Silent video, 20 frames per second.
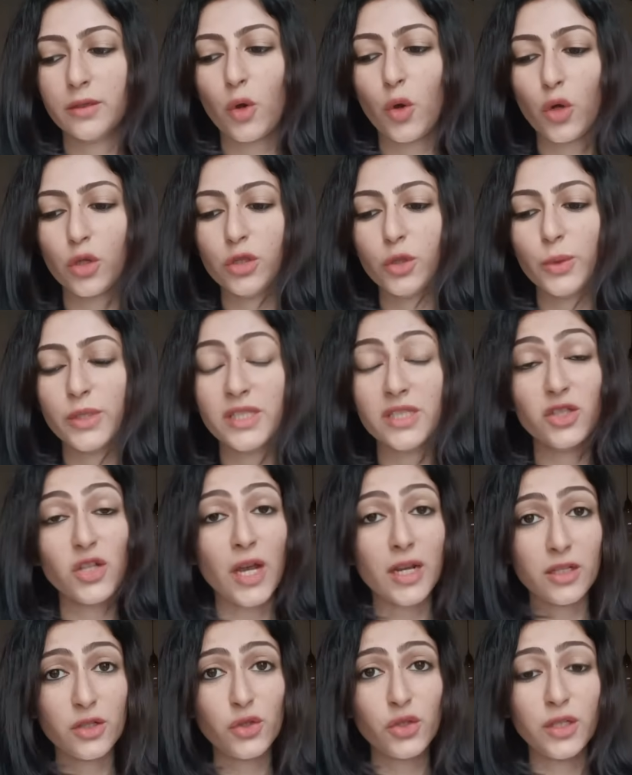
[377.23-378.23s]
Although it's
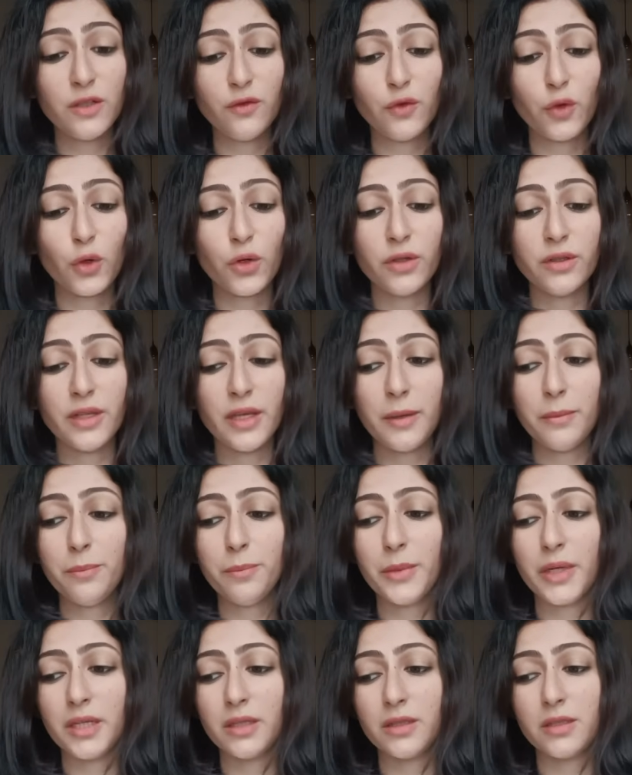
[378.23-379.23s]
challenging for
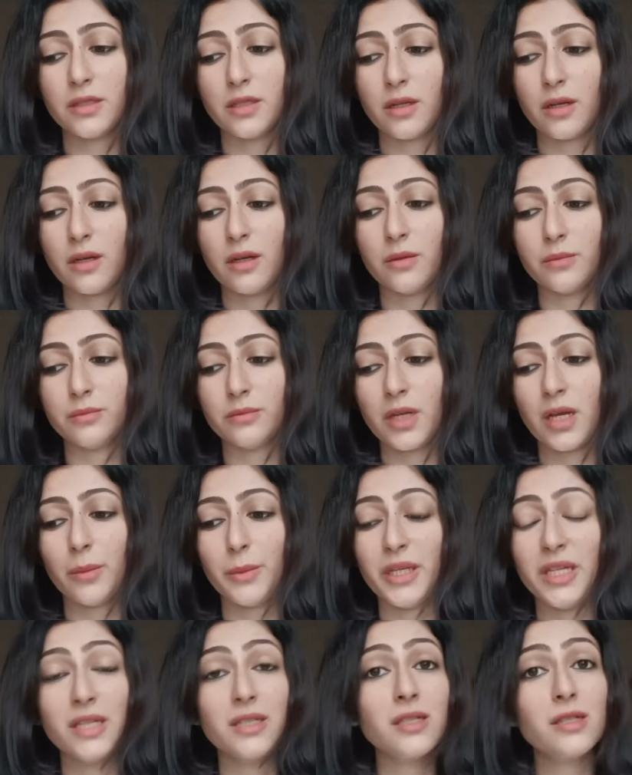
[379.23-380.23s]
them, but I
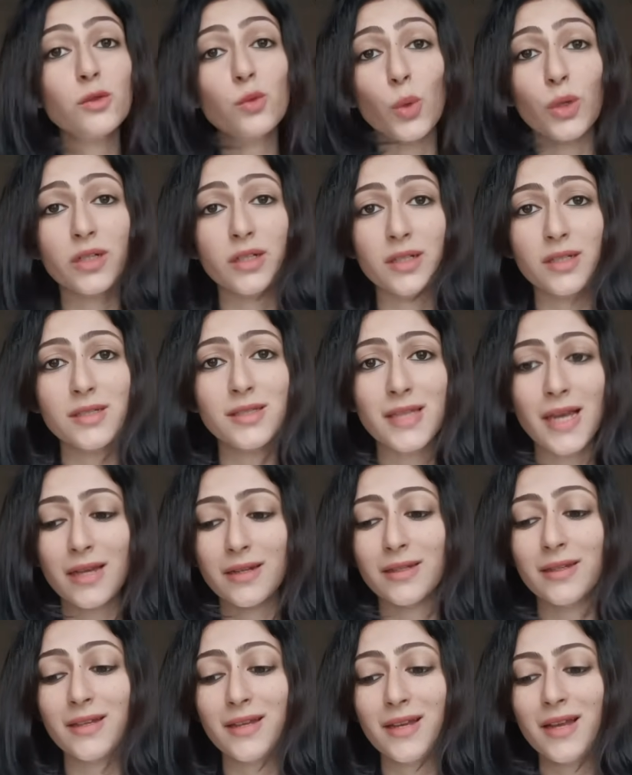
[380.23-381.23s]
mean, it is what it is,
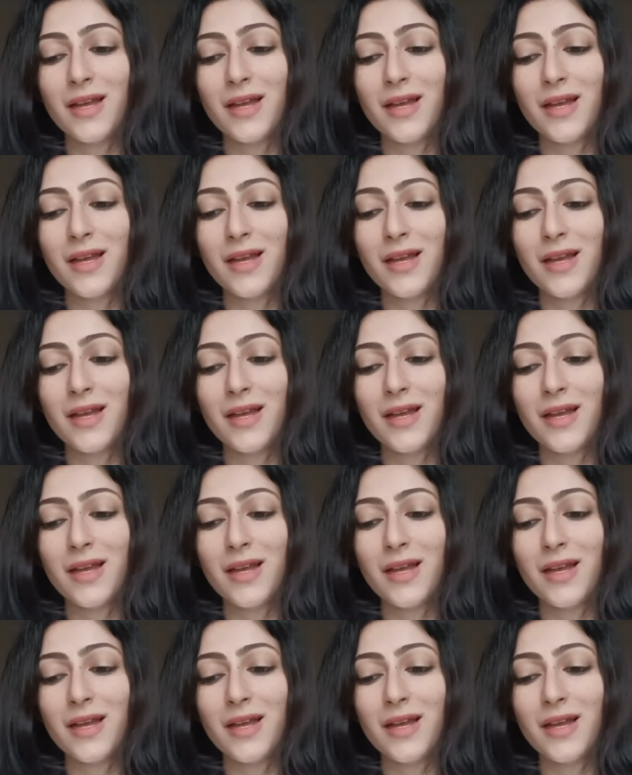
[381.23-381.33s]
and